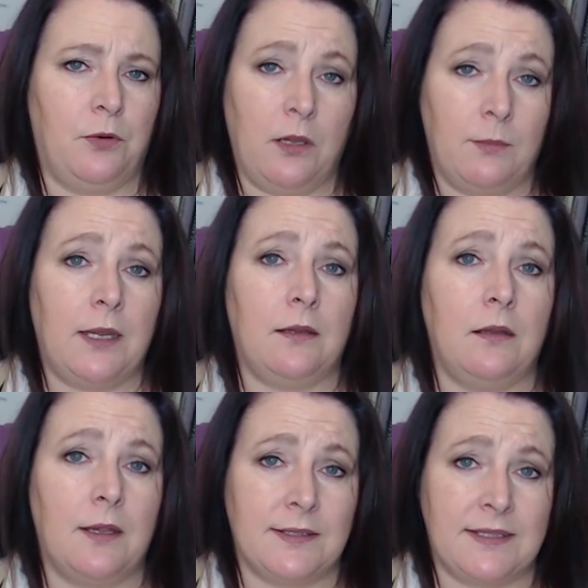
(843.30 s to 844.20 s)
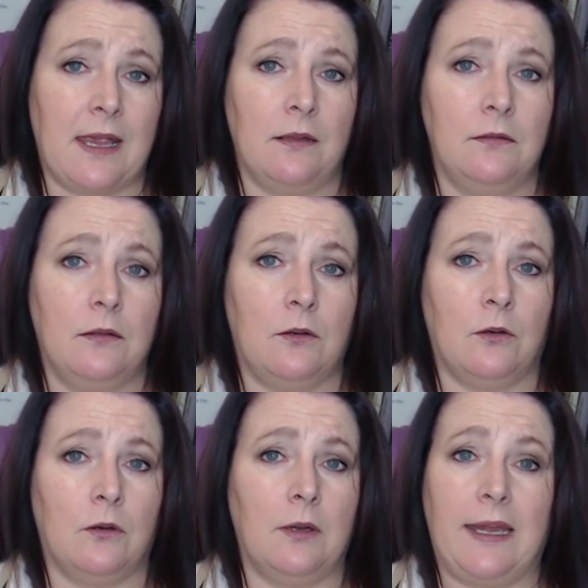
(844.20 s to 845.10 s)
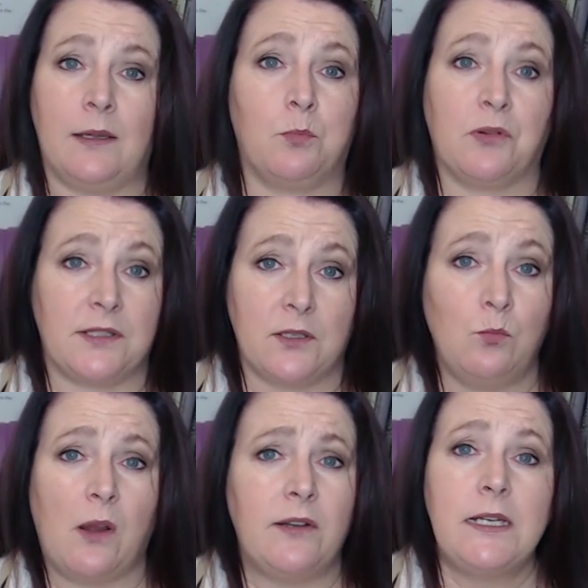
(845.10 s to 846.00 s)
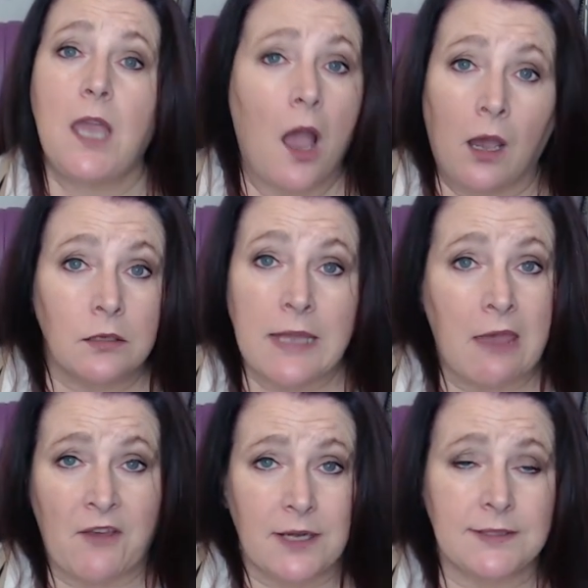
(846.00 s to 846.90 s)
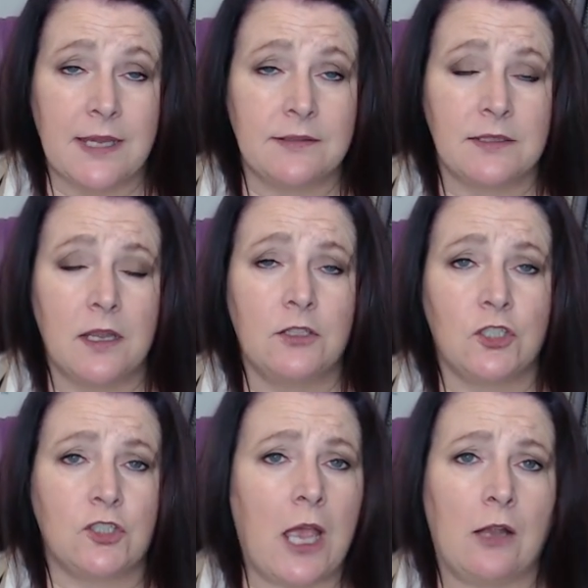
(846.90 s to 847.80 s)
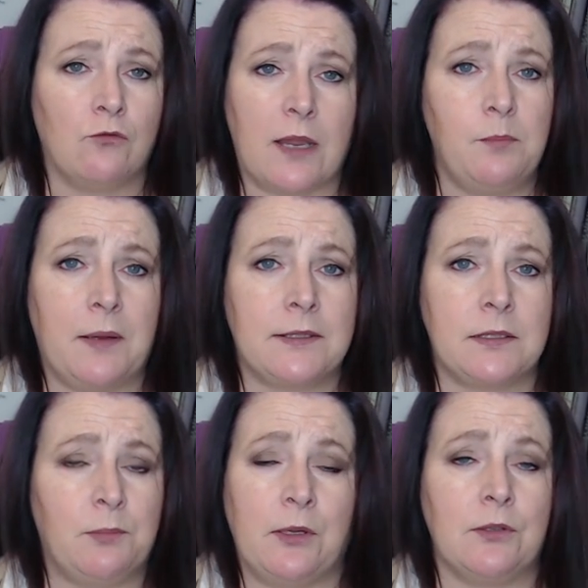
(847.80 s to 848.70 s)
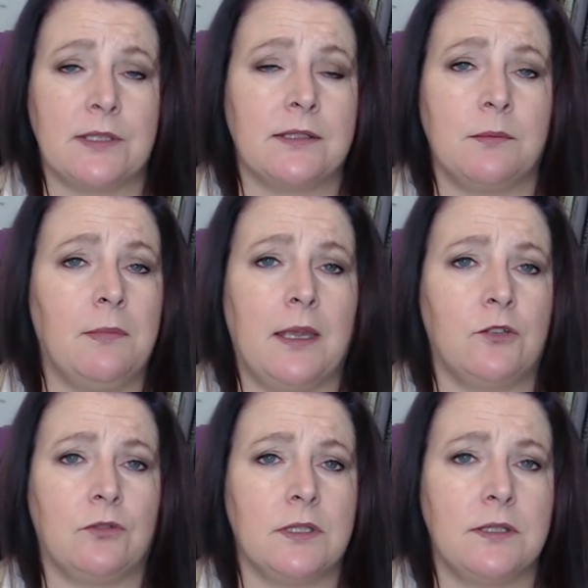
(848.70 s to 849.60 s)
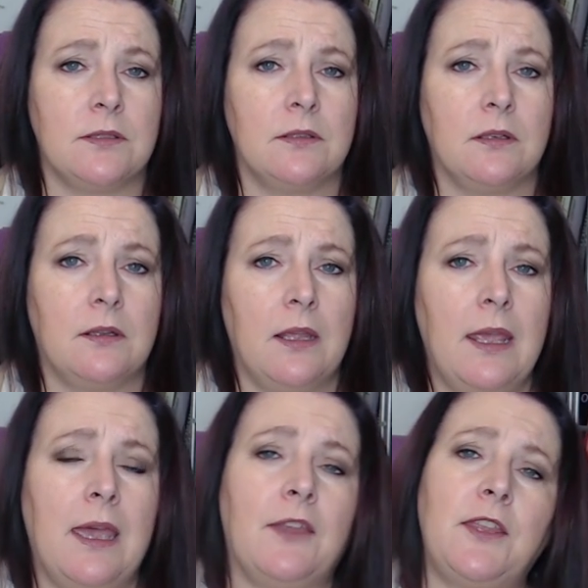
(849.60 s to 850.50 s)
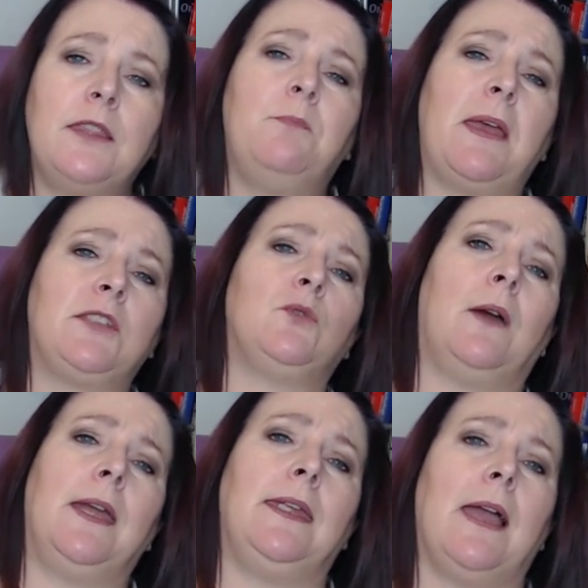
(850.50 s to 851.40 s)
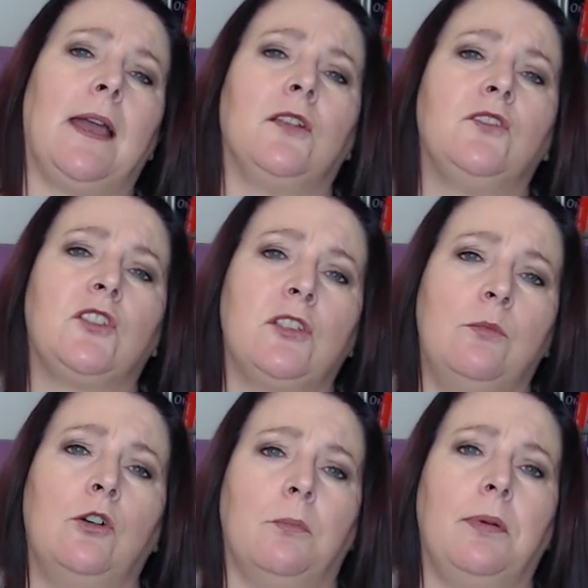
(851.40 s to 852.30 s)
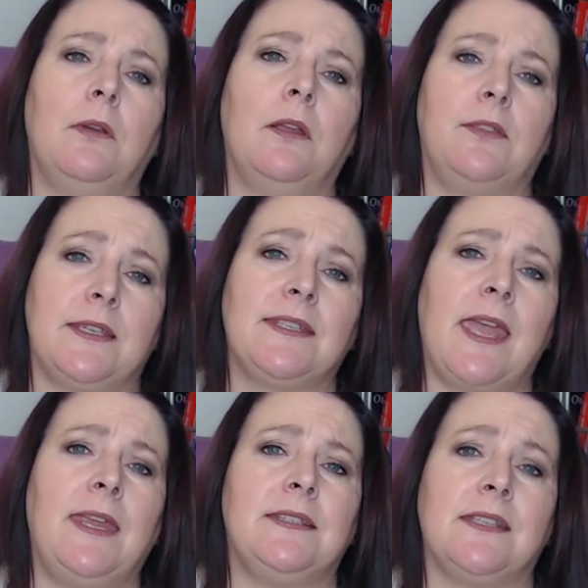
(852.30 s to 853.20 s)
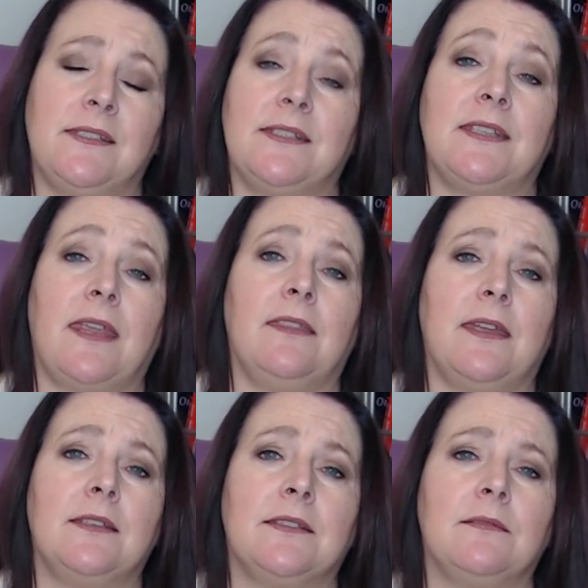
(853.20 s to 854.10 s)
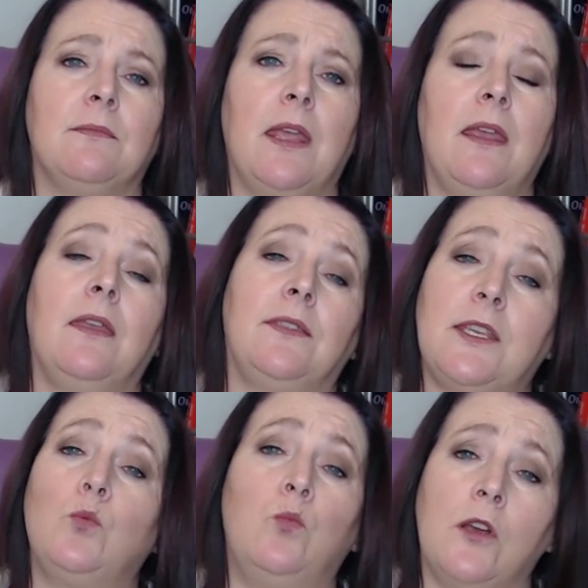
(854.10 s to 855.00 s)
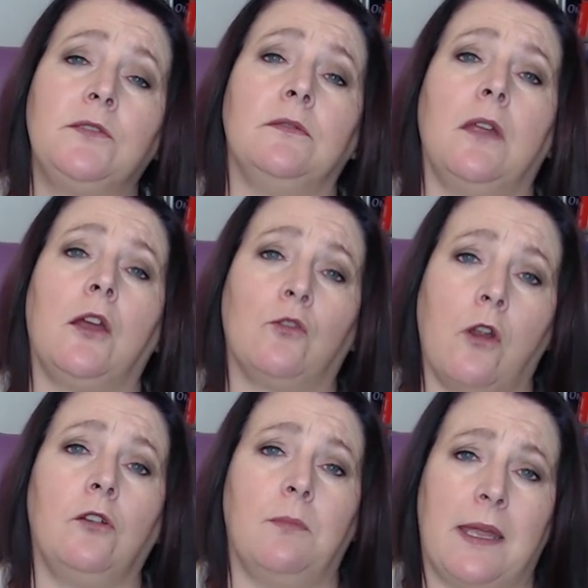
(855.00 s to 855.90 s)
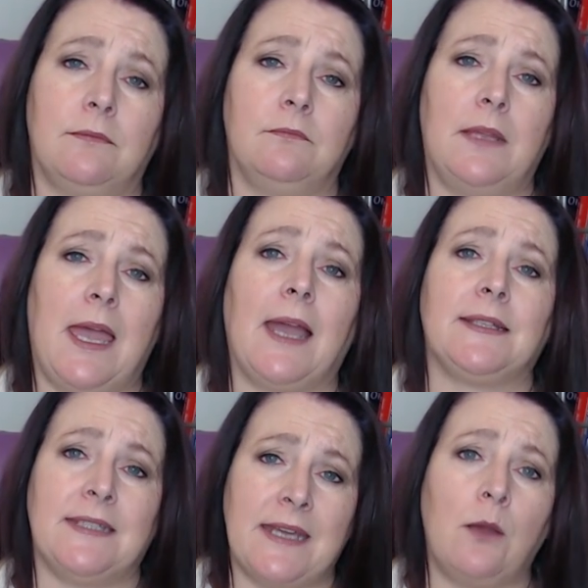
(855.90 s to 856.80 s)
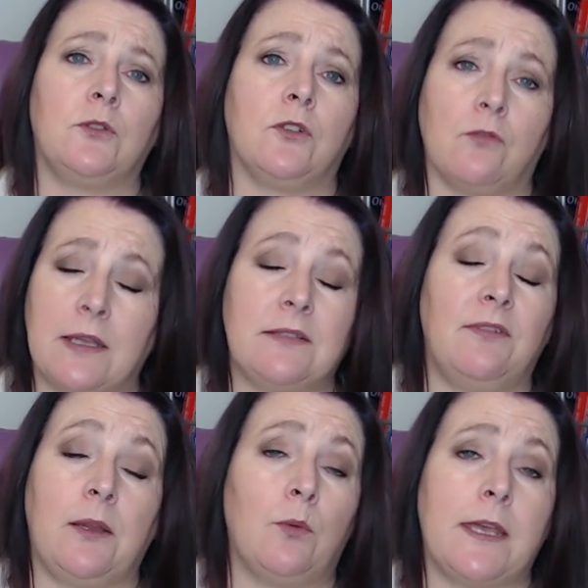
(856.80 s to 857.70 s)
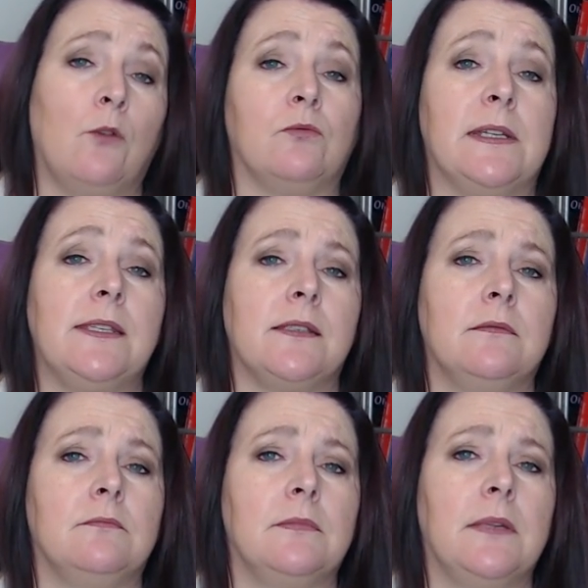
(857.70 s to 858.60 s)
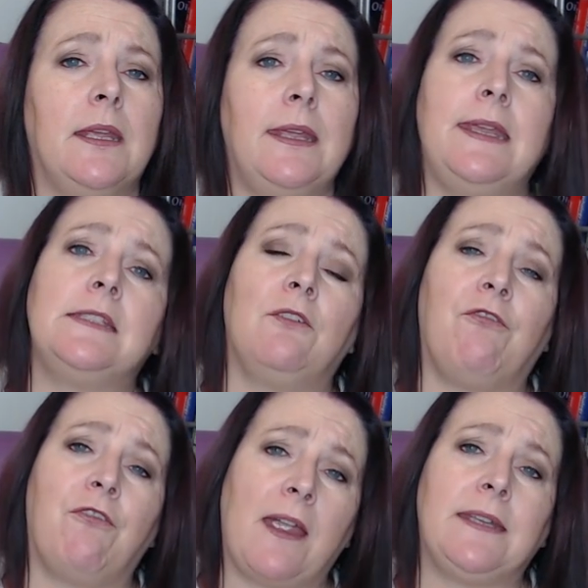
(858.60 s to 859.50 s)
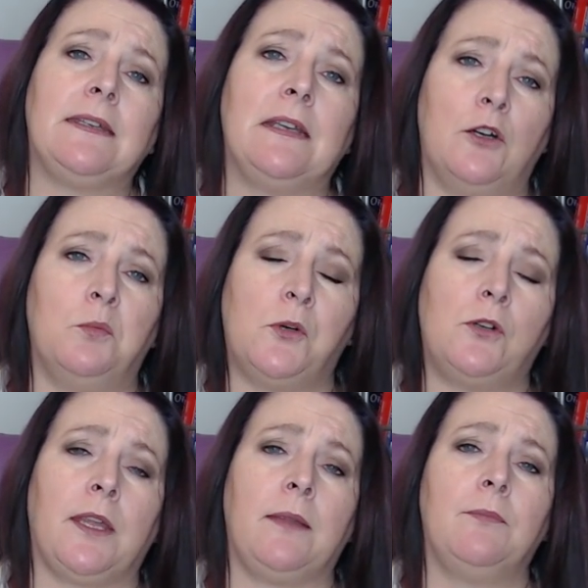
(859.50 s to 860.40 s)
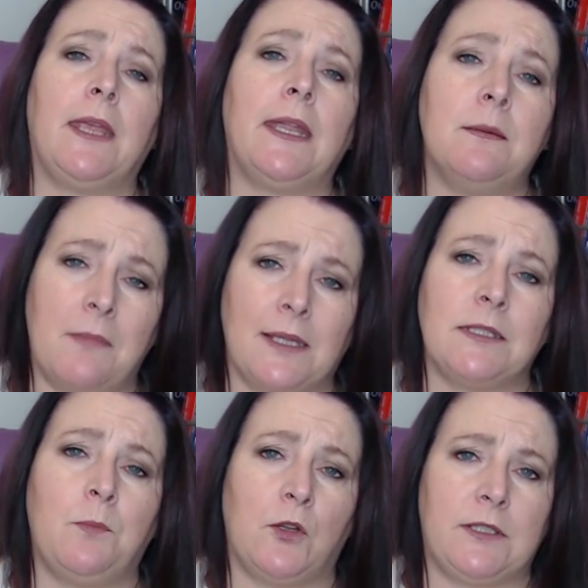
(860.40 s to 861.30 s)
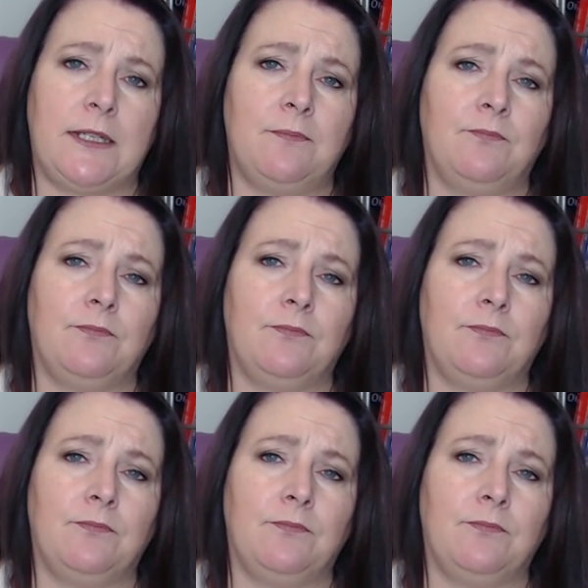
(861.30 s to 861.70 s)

put him in a cell or in a prison where he can't have access to child rapists, abusers and murderers? I think the best way I can sum up this case is to say this. This wasn't a grown man acting out aggressively without reason. He's a frightened little boy in a man's body.